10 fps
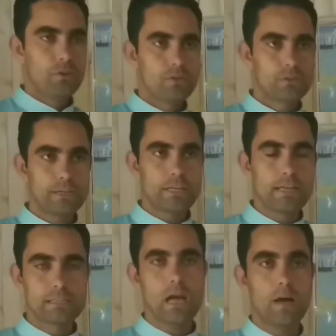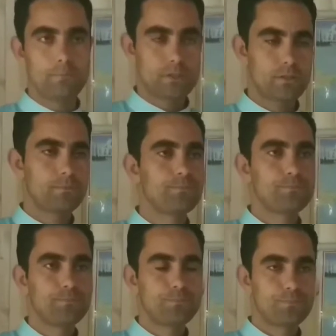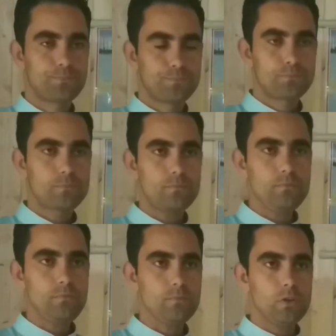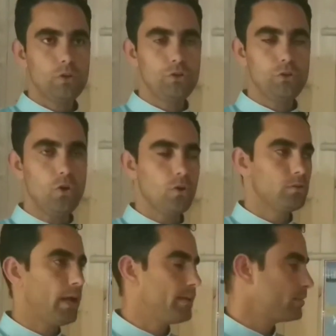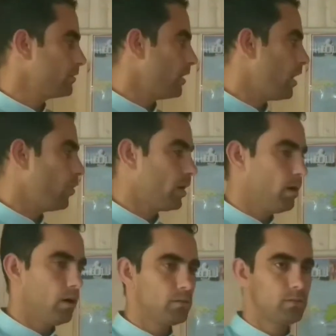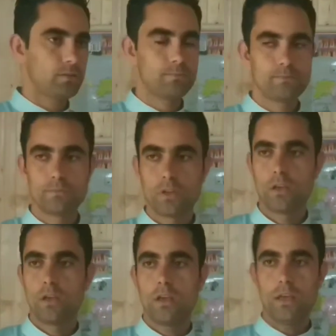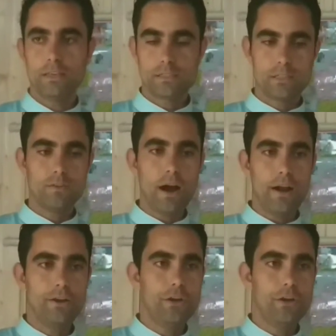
such as humus. You know that our earth is divided